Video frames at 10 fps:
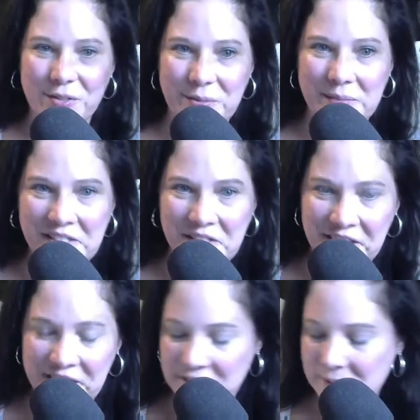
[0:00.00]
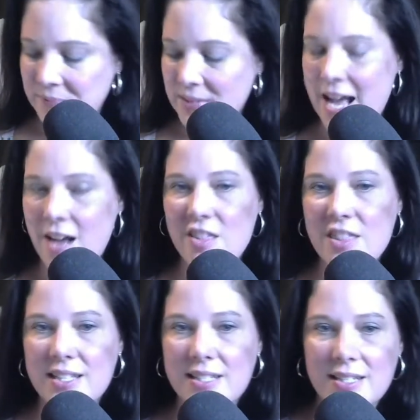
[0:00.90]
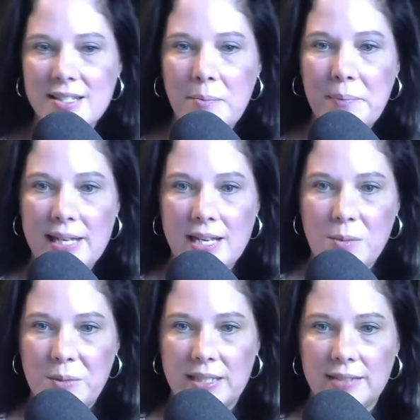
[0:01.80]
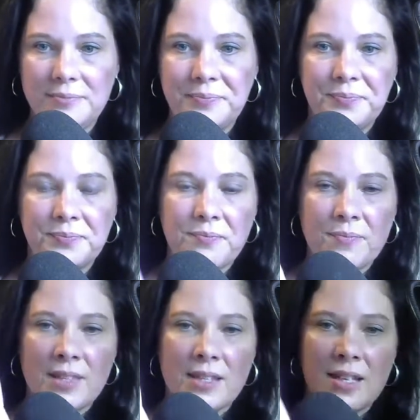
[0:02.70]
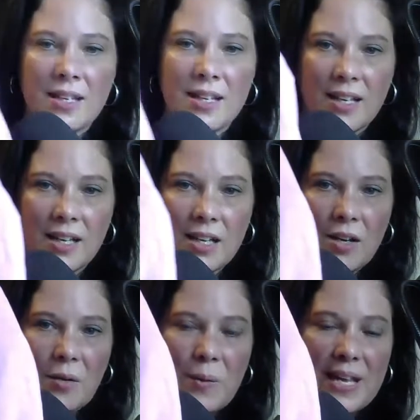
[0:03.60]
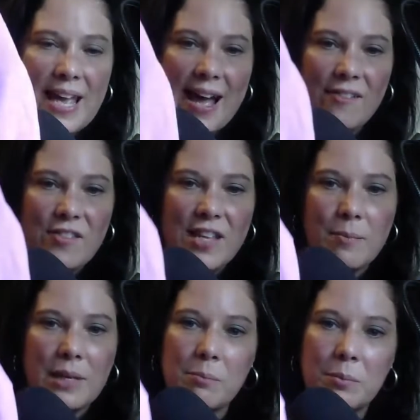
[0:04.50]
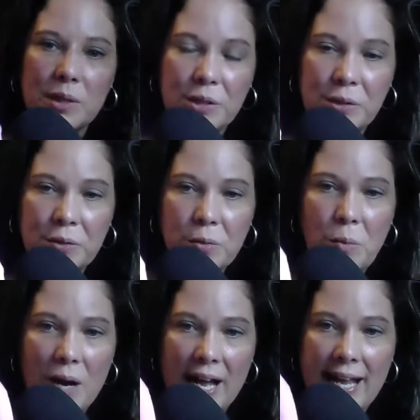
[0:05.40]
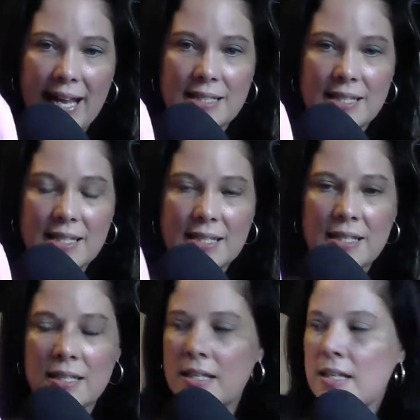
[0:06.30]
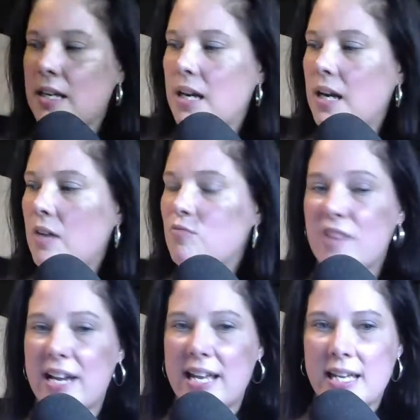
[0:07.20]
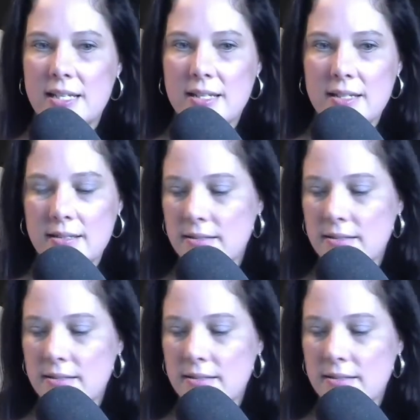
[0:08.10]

Room t shirt. Now, this is a pink one. We have them in blue, white, red,